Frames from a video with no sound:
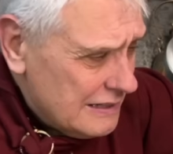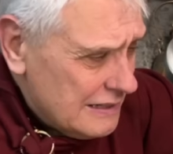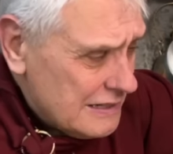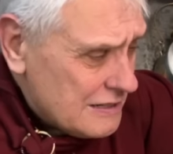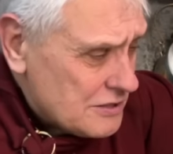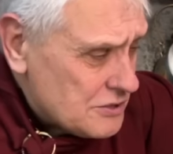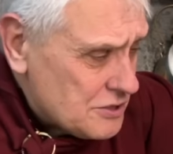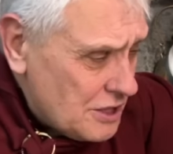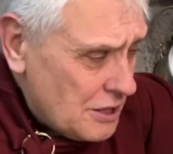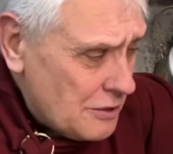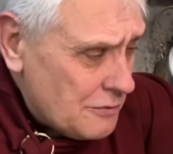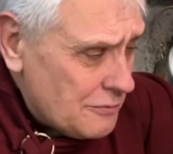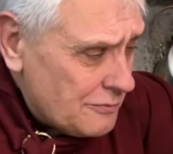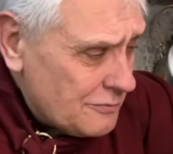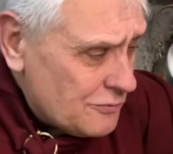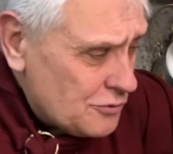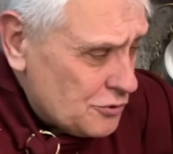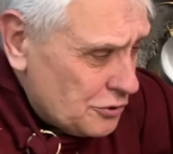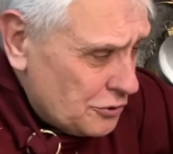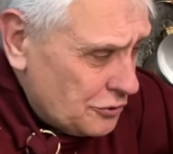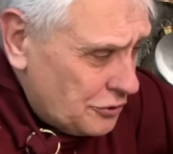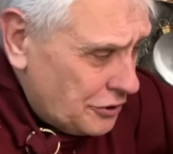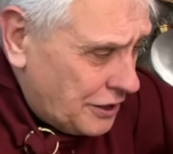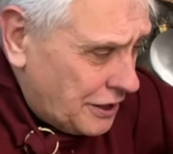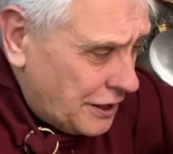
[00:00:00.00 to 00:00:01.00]
So
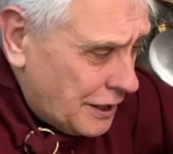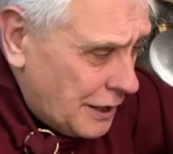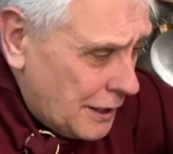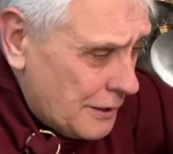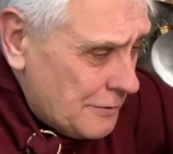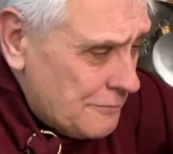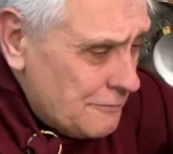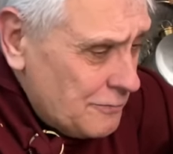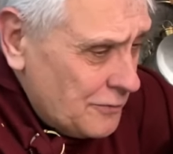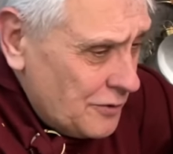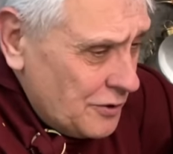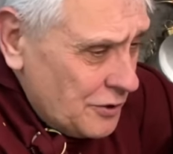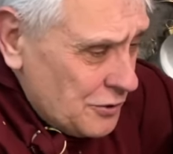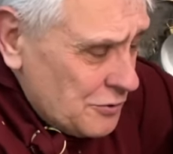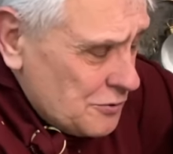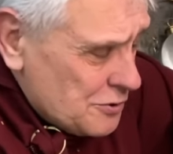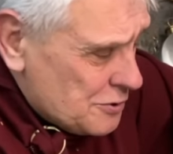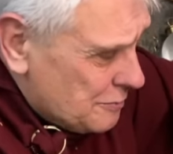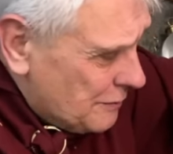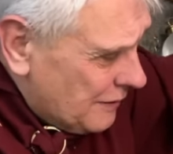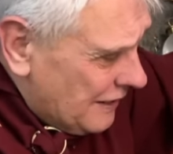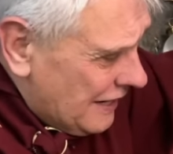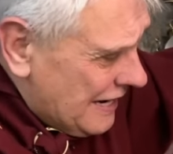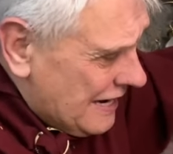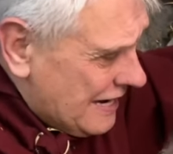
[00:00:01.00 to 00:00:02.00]
tourniquet
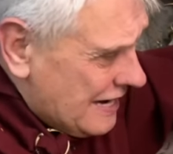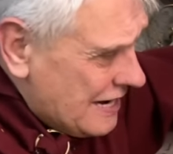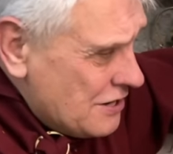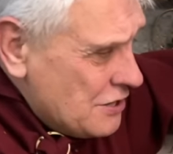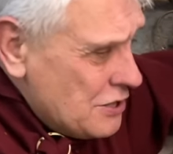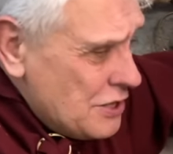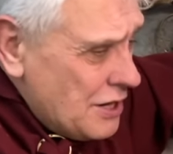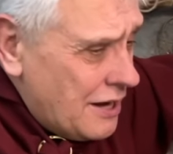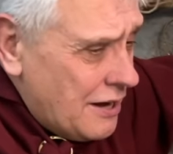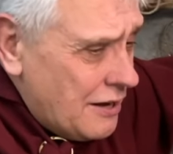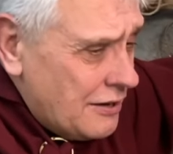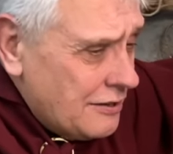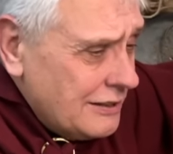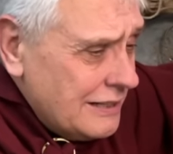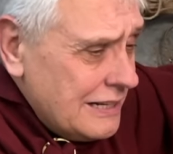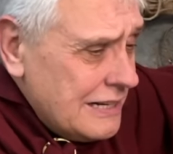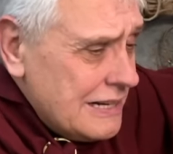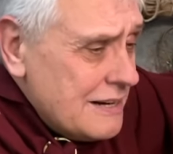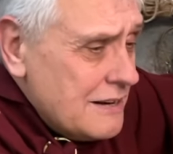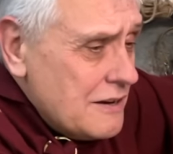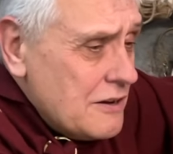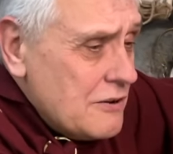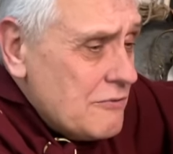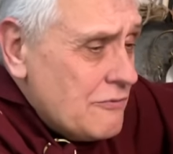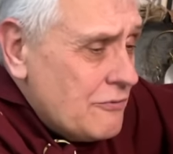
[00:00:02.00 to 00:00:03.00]
used in India
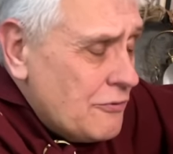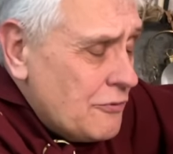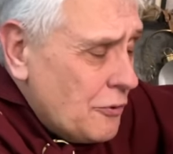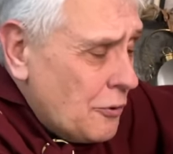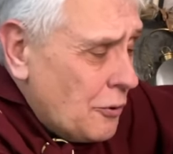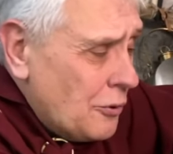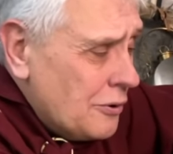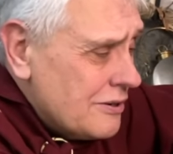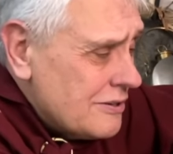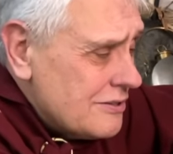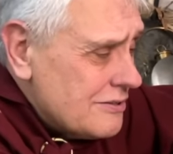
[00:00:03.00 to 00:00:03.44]
for